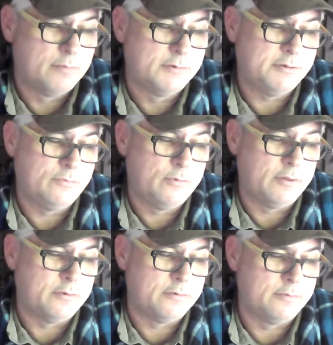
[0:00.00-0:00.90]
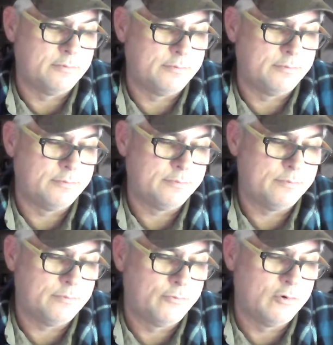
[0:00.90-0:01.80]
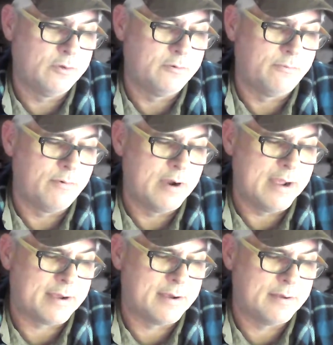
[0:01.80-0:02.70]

What was he? Willard. Willard Rock.